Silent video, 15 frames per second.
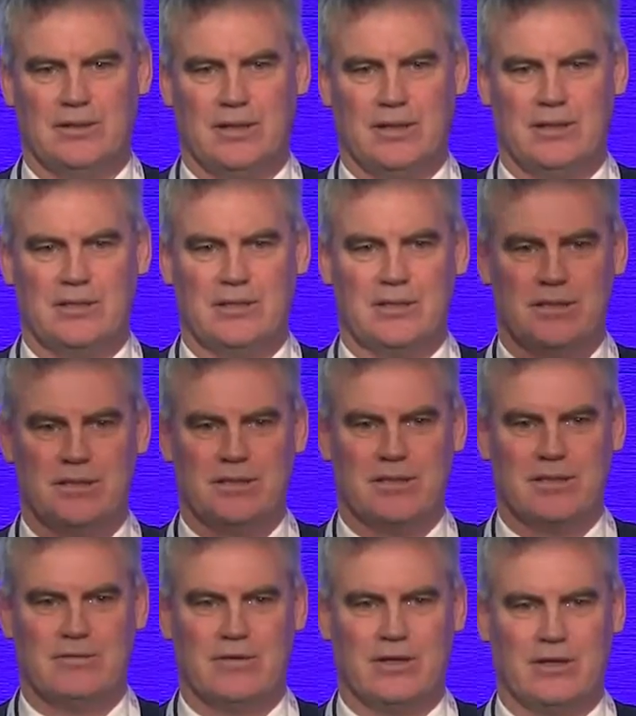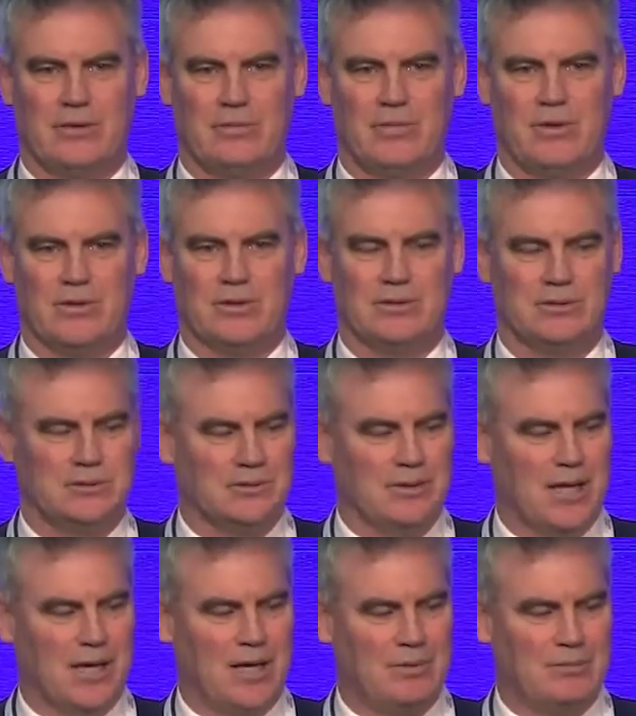and is this delivering on what,
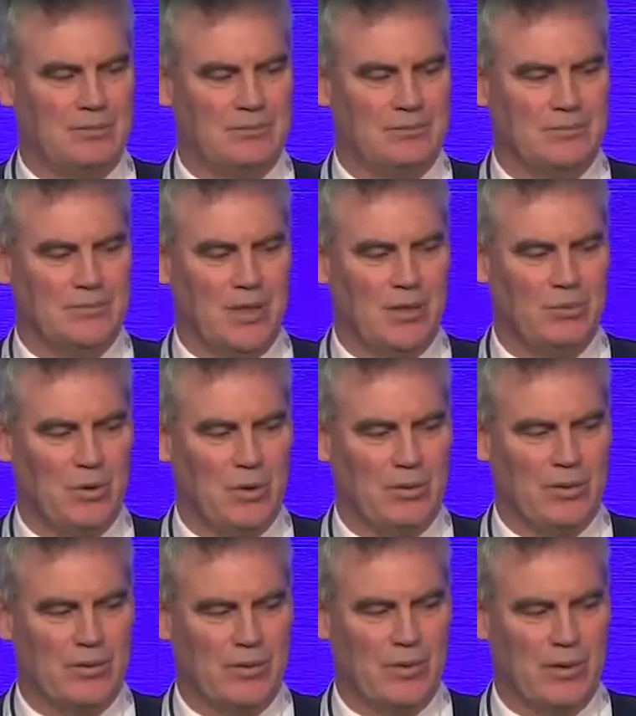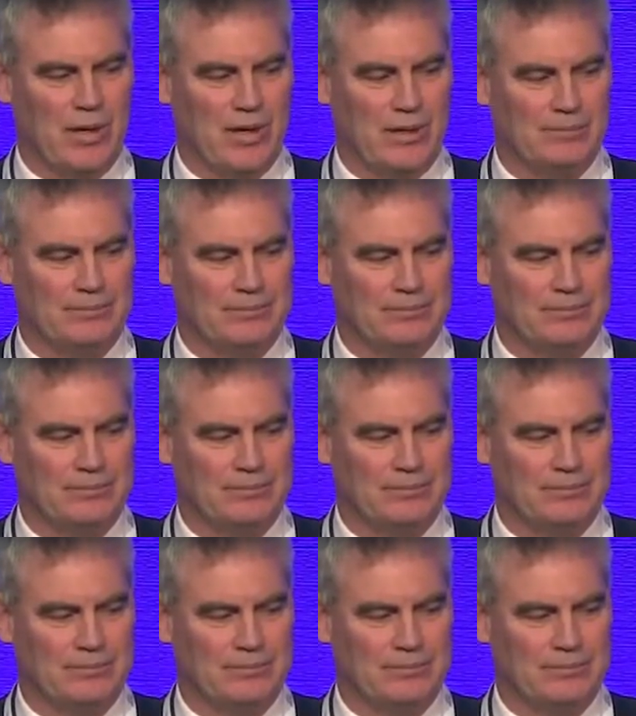um, on what we require.